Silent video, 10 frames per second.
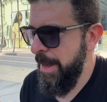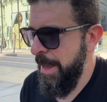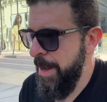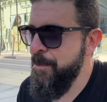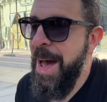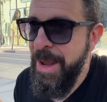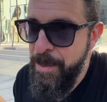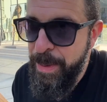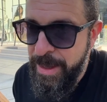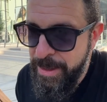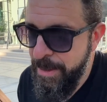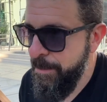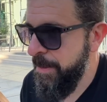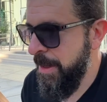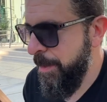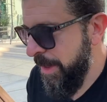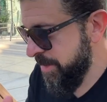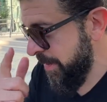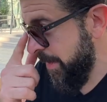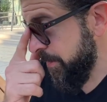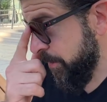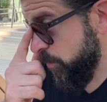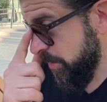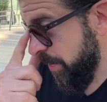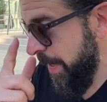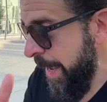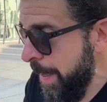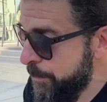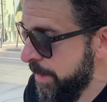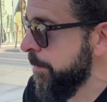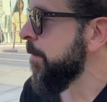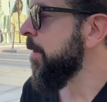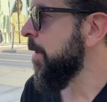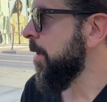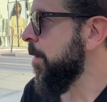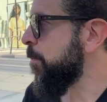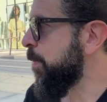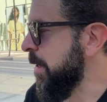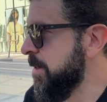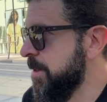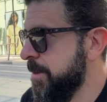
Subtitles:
in my opinion, and I'm not saying this is what's going to happen, but